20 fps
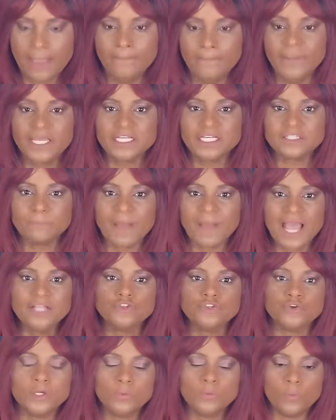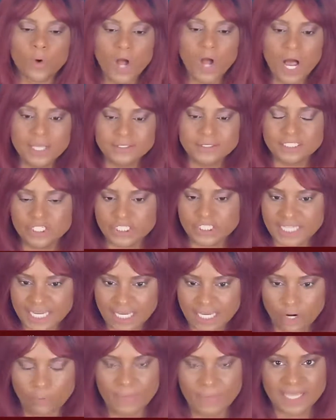Because my dream was to
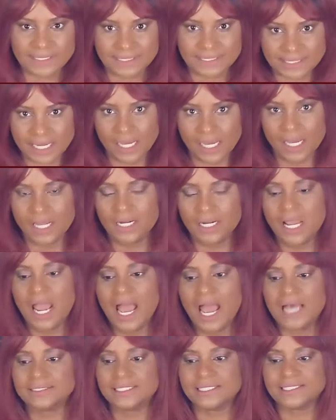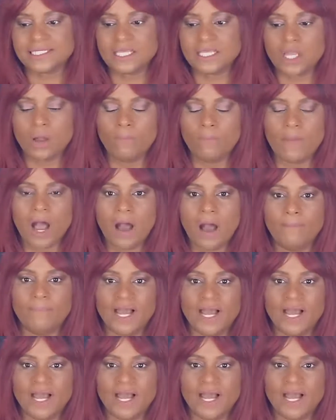take care of my son as a single mom.